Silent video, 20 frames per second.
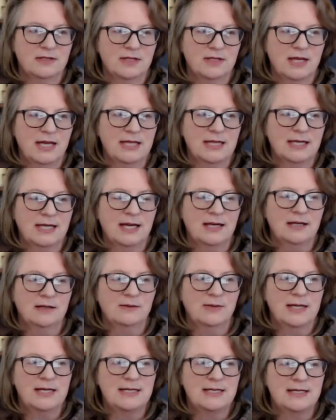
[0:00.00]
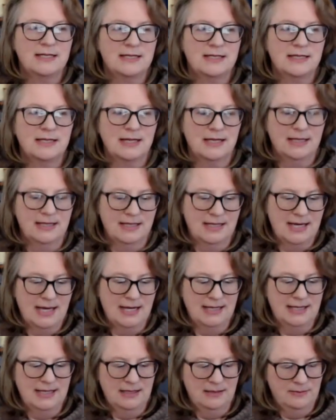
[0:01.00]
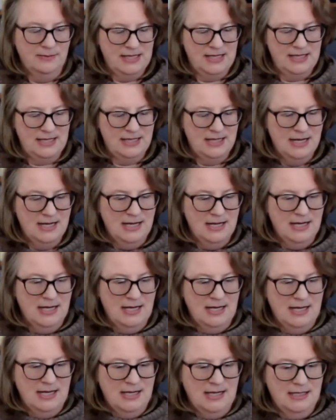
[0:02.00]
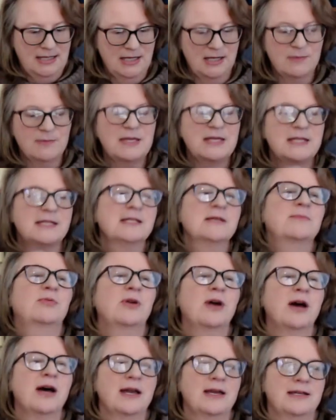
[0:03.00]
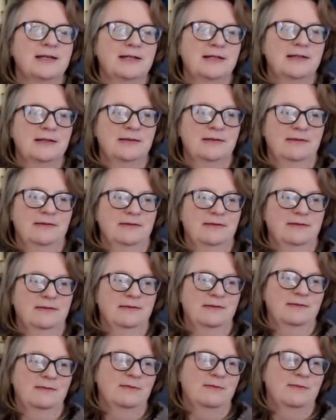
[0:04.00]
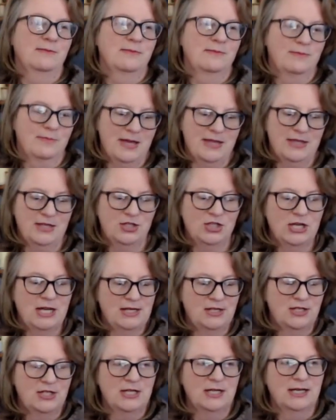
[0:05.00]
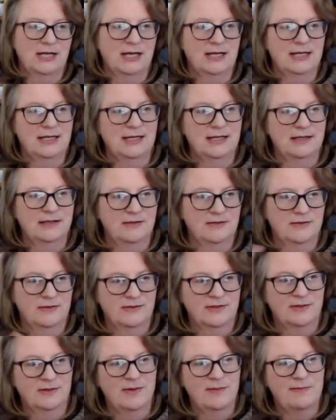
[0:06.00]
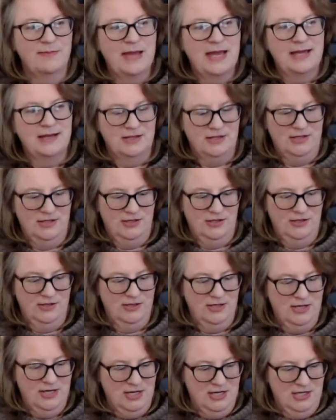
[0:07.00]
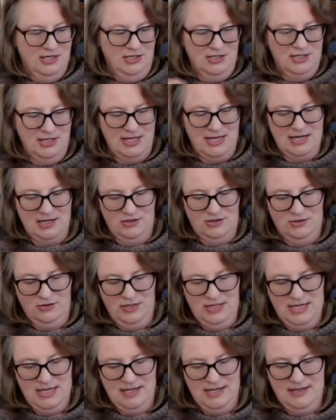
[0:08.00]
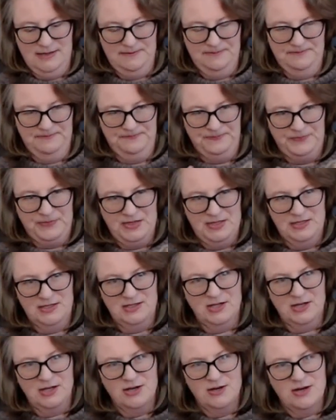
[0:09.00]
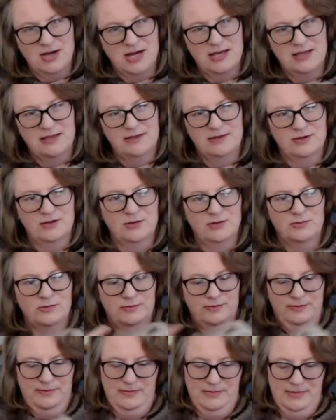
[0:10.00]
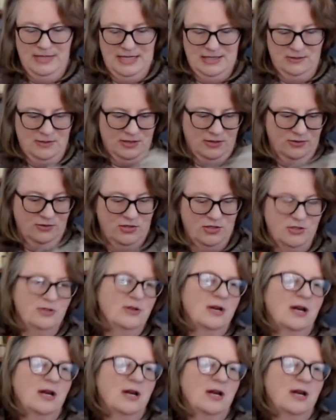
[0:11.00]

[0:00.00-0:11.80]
And the colourways, the colour can be, you can be surprised by the change in colour from a bat to the actual yarn. So I thought that's what I'll do.